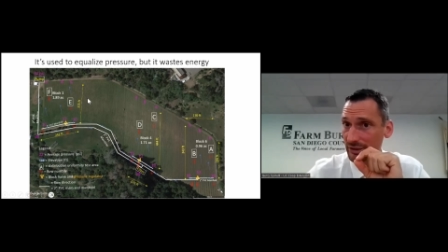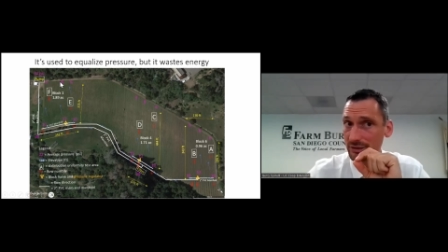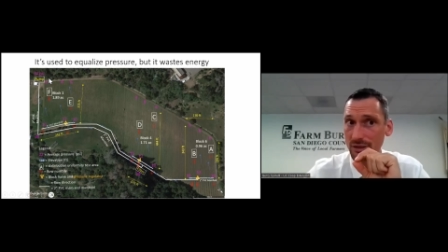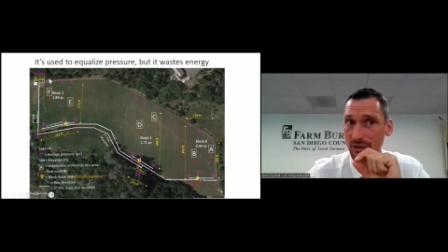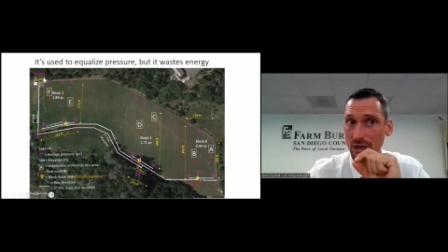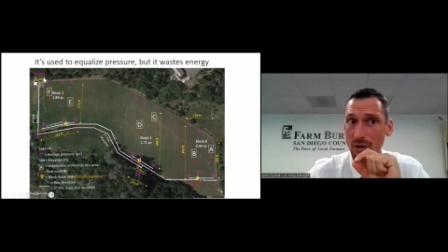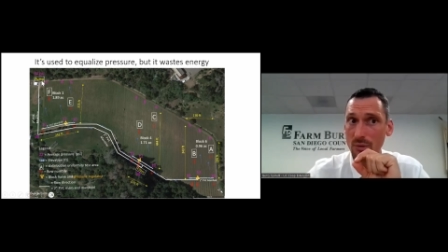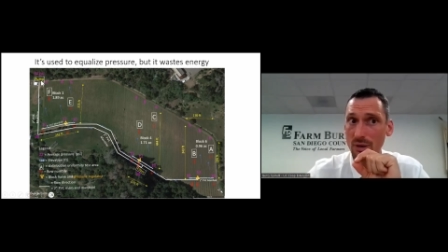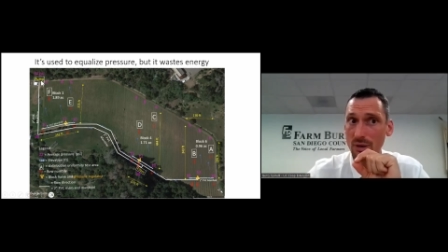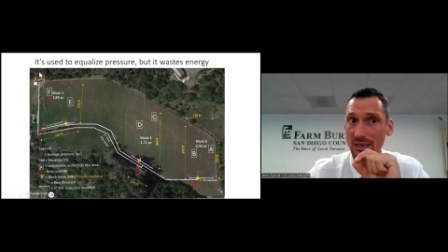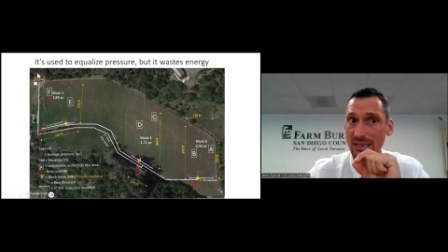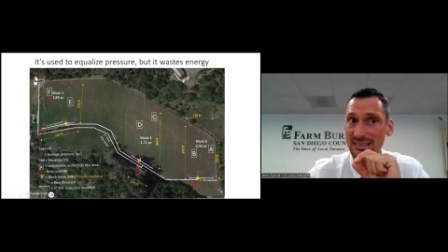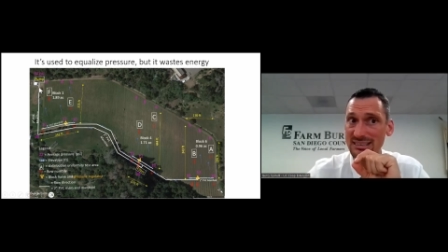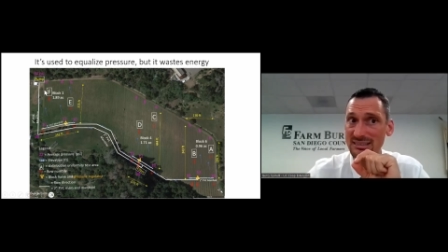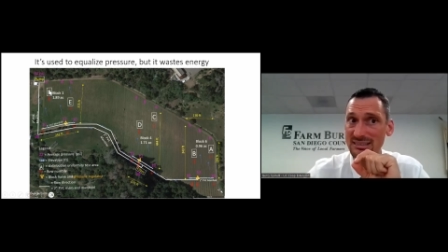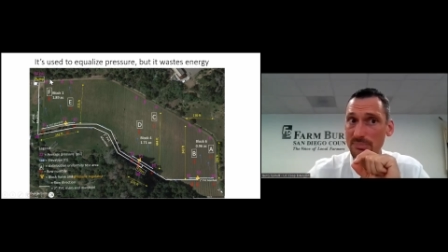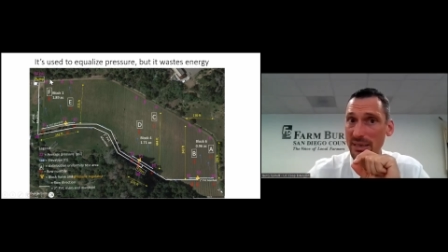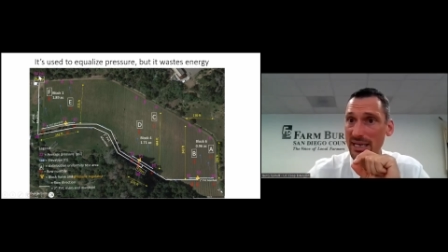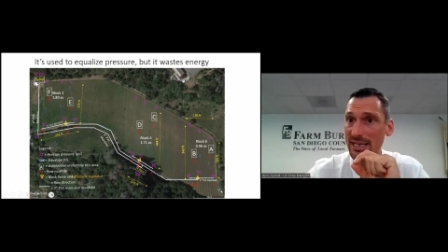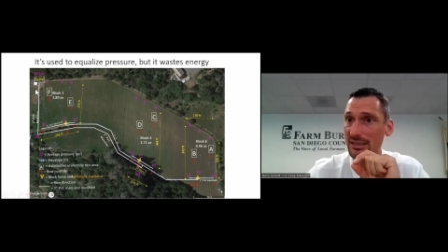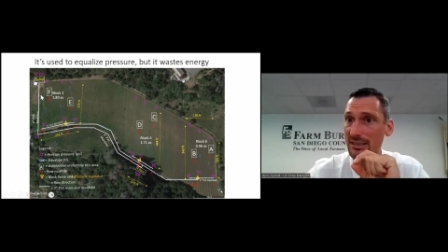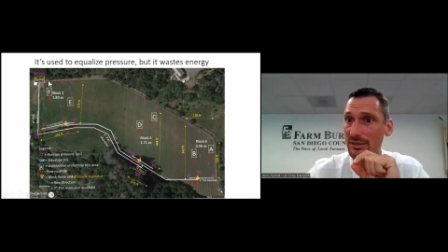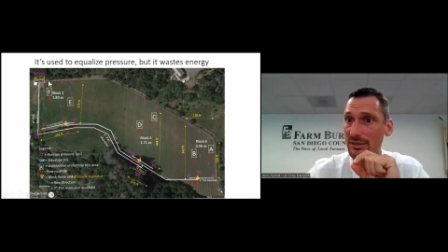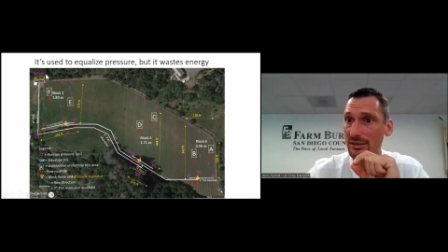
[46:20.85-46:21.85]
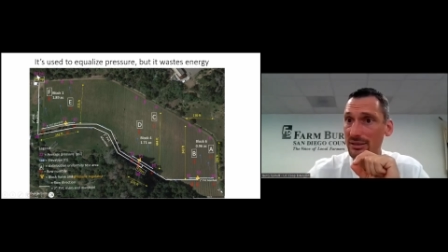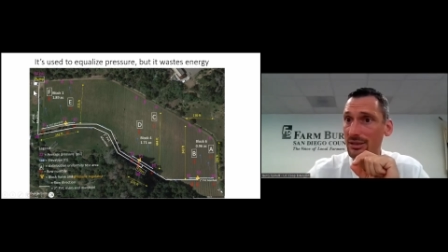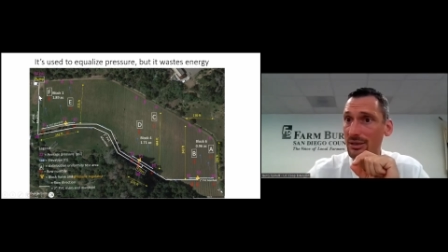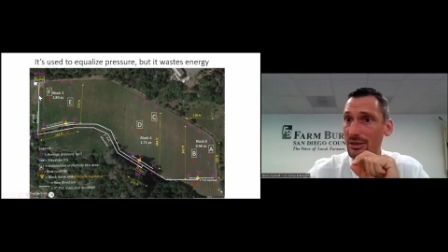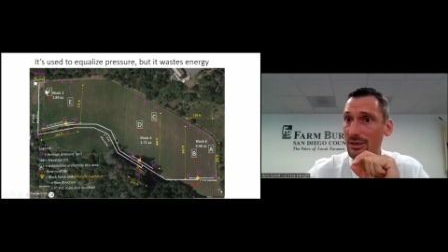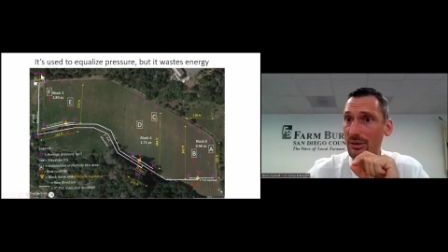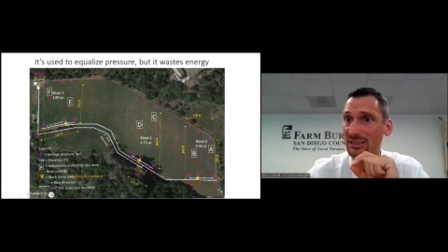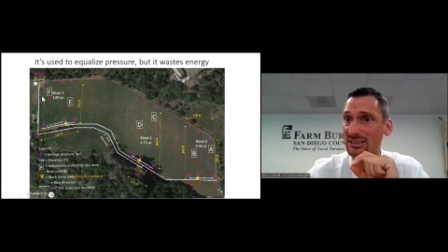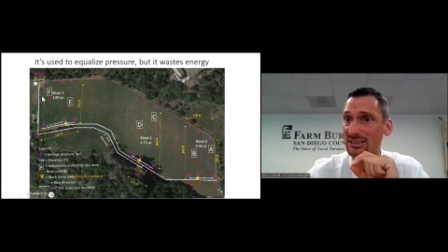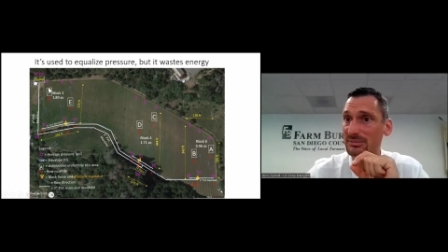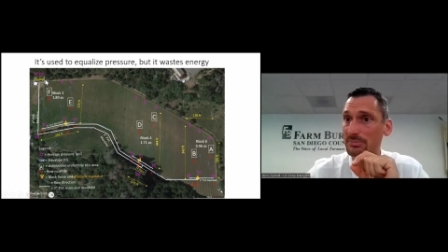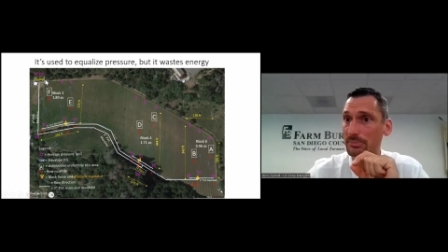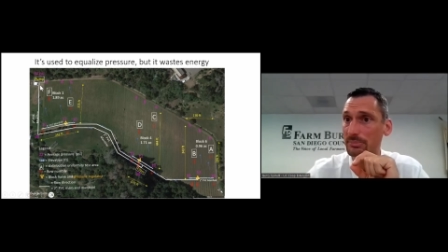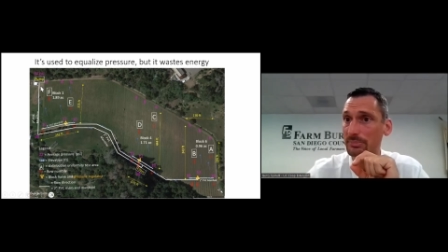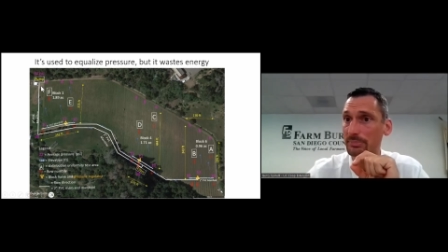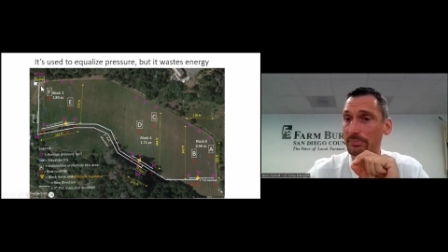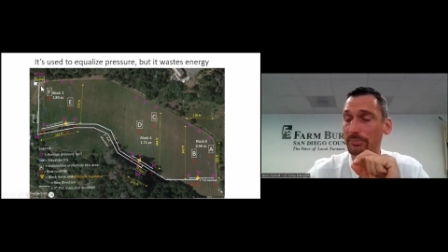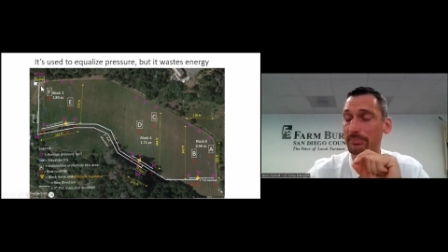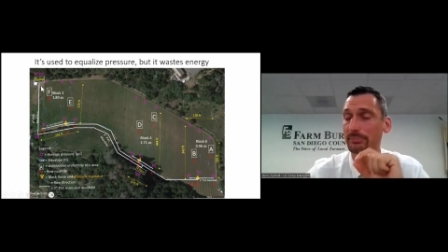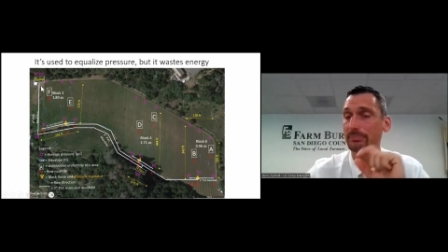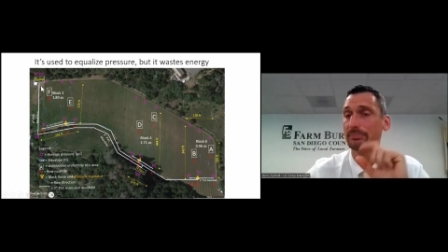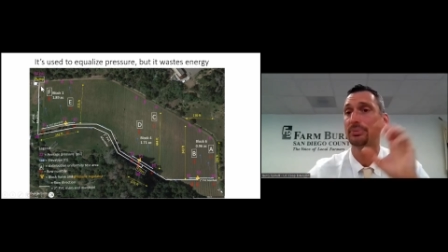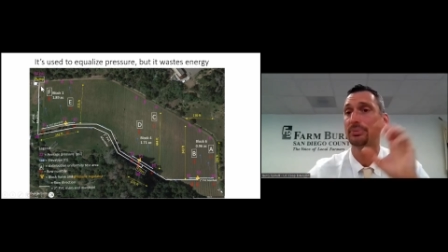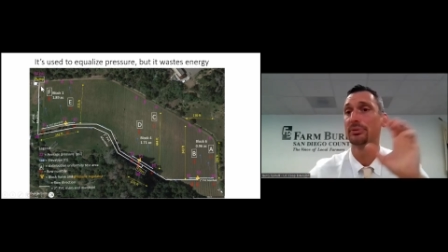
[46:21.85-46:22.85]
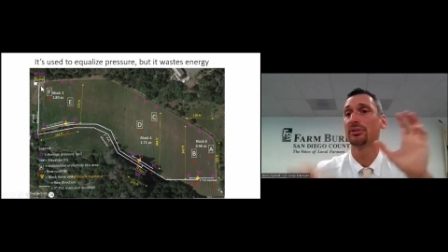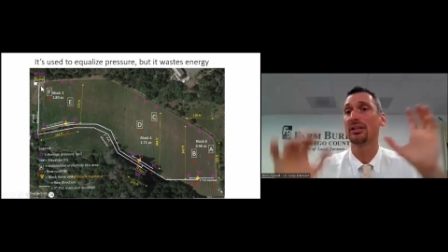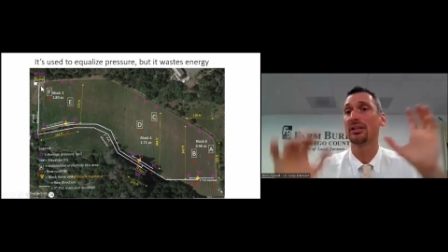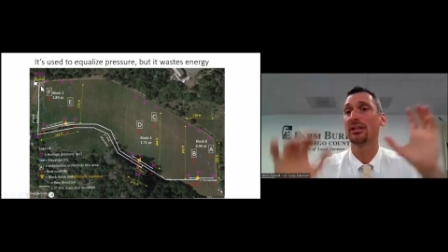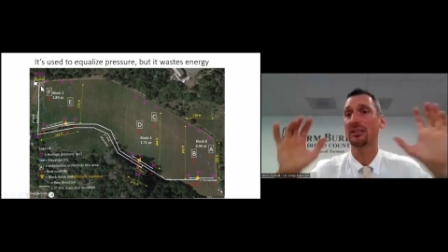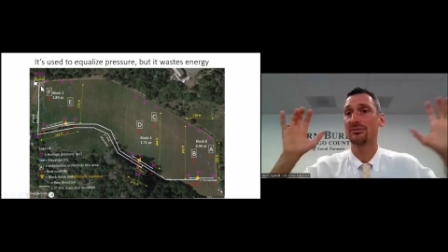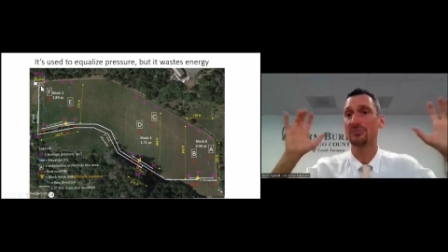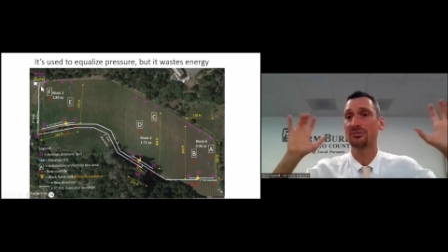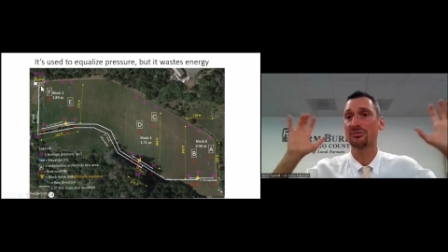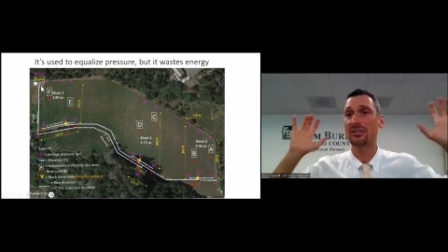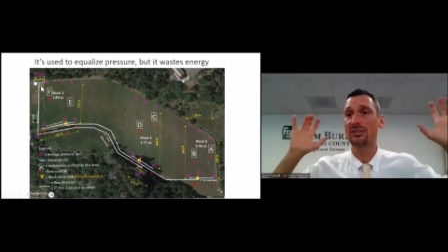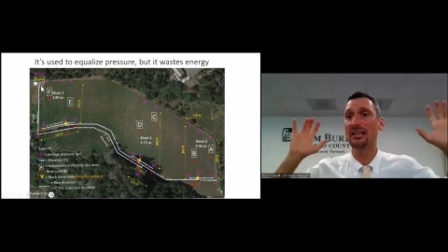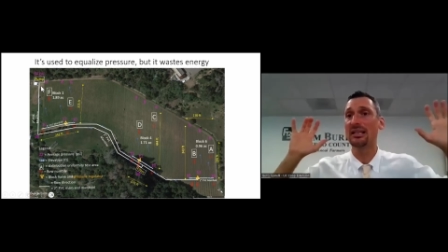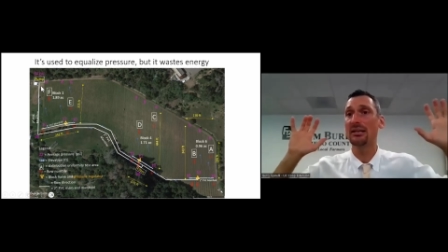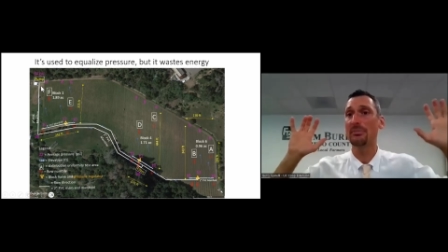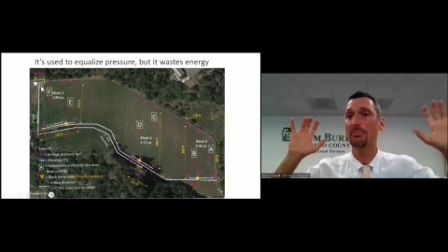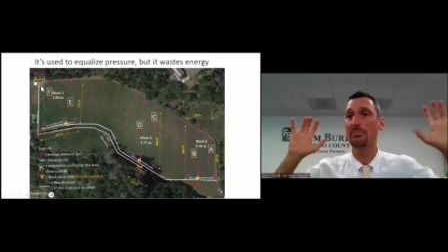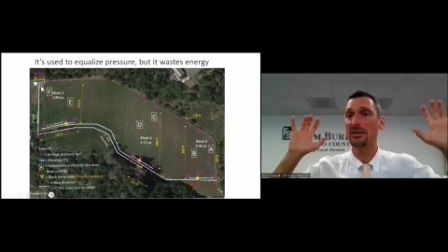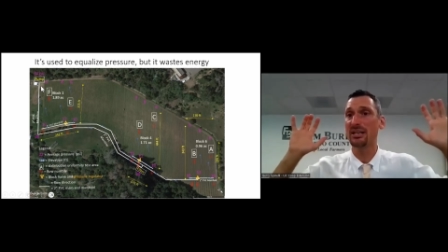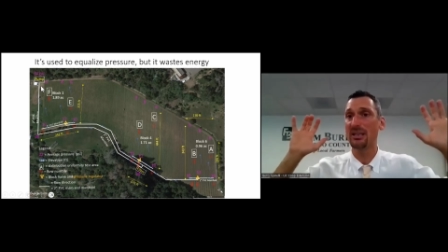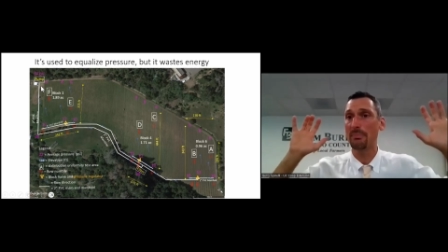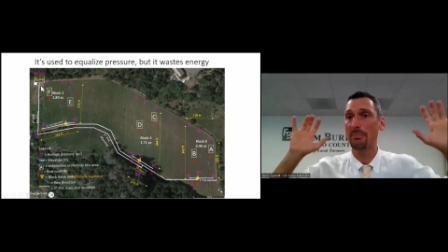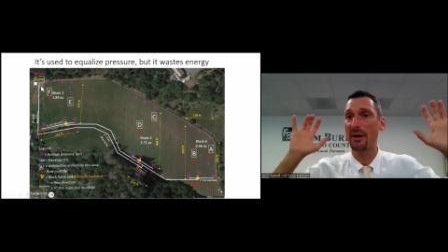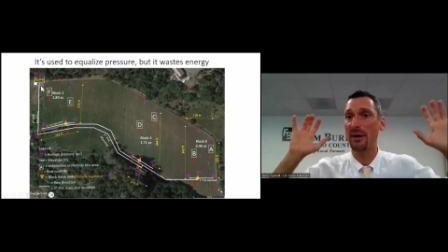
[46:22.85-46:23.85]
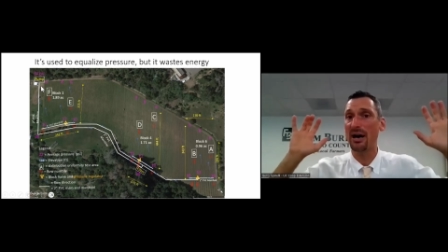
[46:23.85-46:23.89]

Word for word: You don't want to spend, you don't want to put a really big